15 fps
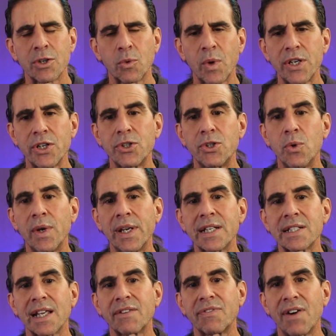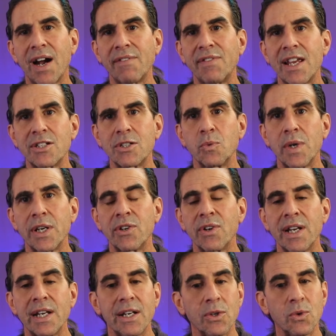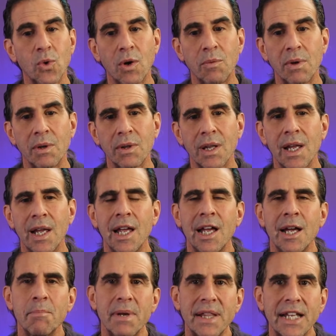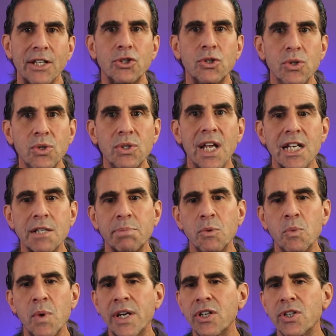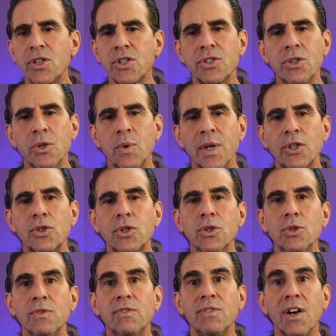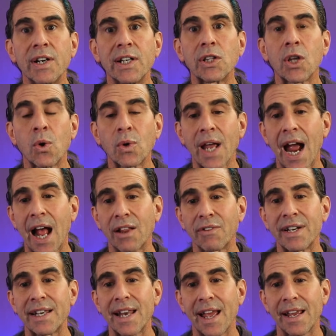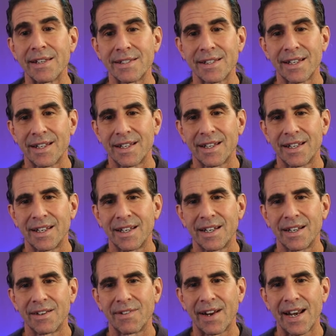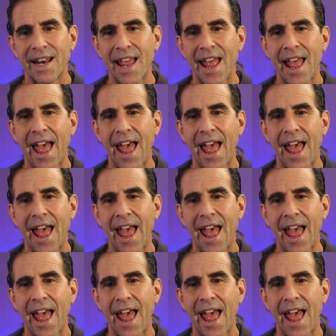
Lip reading: So what you're doing is like 5 days a week, you're eating normal, but then 2 days per week, you're just doing 2 very low calorie days, right?